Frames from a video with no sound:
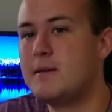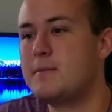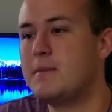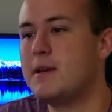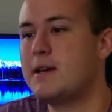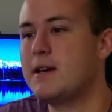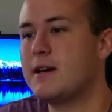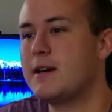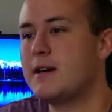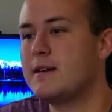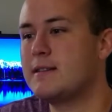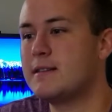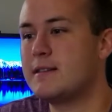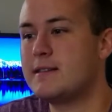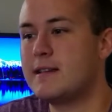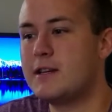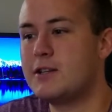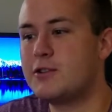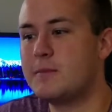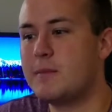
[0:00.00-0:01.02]
because
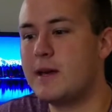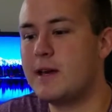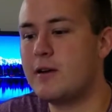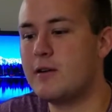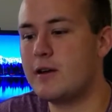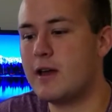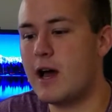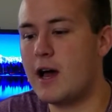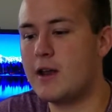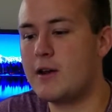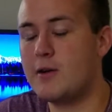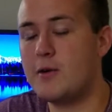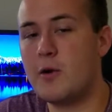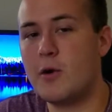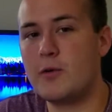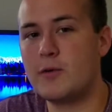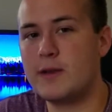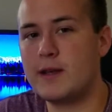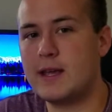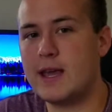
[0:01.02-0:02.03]
essentially my Elgato
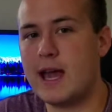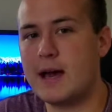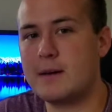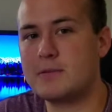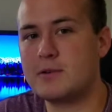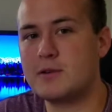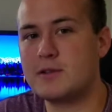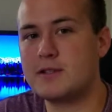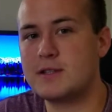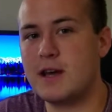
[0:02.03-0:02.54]
only captures